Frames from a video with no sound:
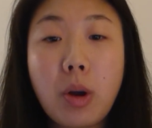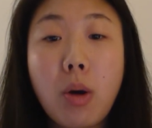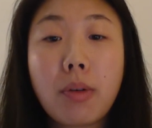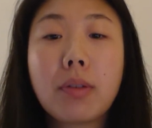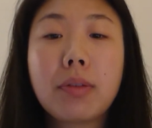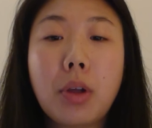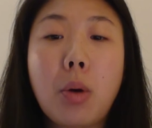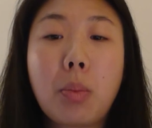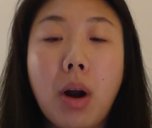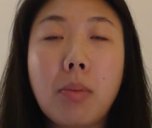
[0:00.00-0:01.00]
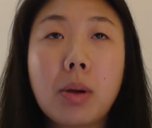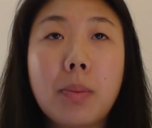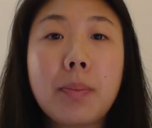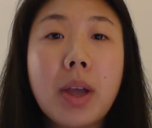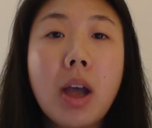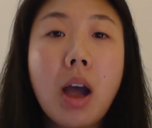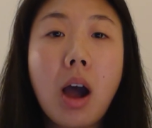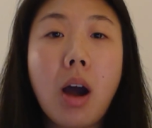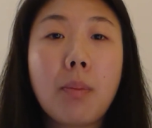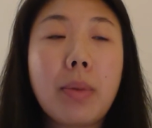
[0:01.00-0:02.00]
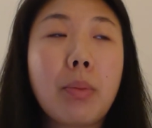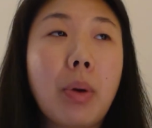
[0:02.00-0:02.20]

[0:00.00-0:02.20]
overflow problem. And